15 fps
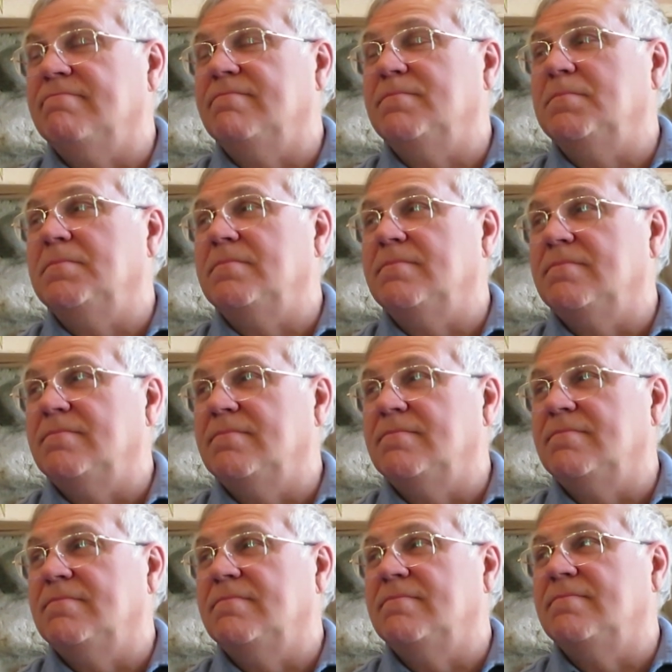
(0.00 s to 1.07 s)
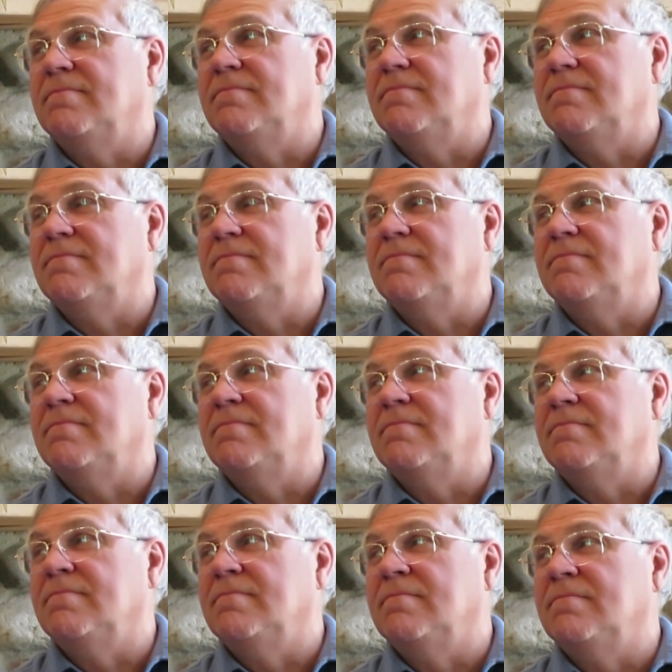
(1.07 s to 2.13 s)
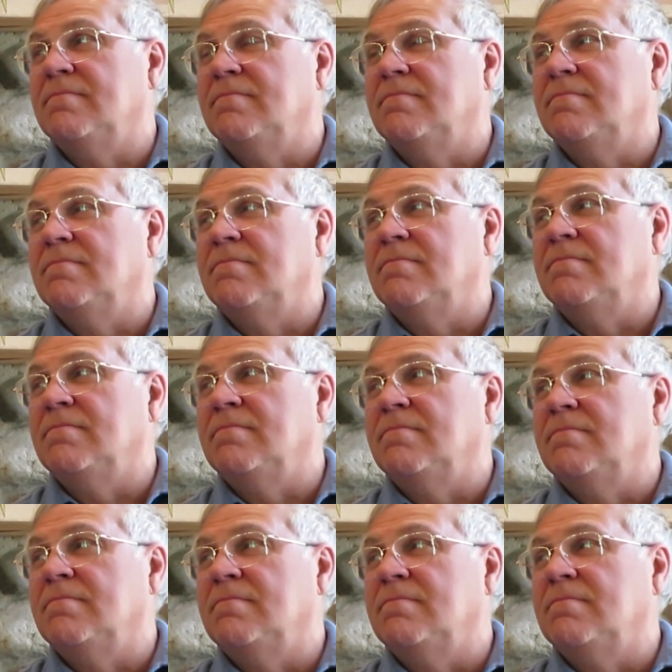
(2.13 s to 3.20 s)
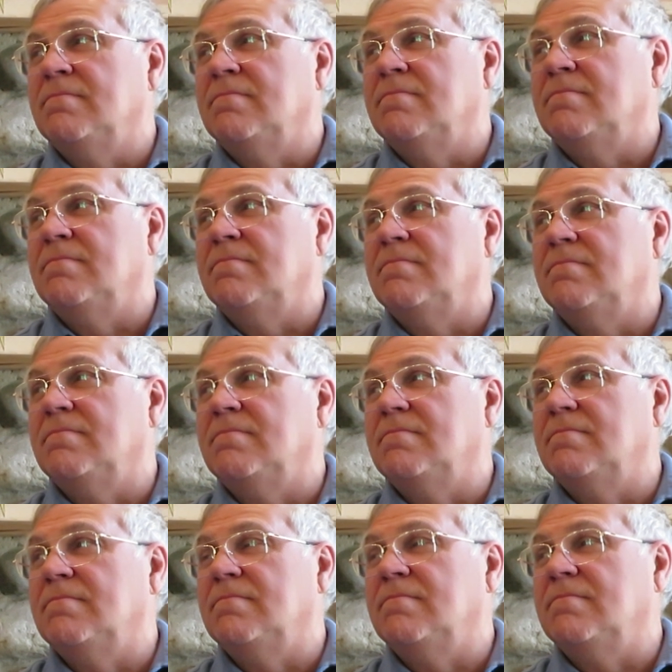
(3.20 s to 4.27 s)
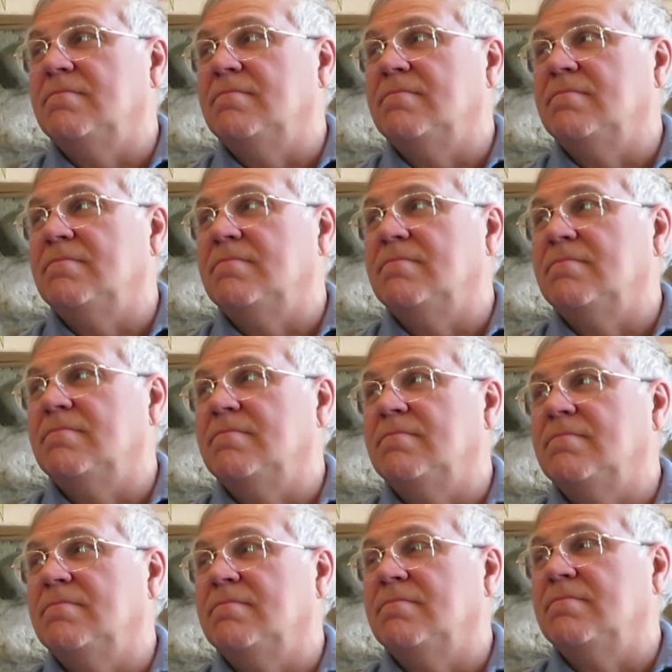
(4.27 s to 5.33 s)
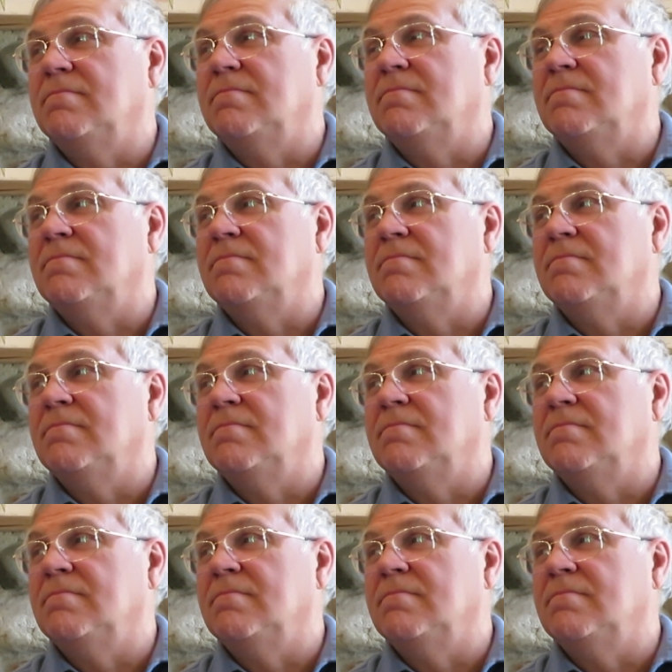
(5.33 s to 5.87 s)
No words are spoken by the person on screen.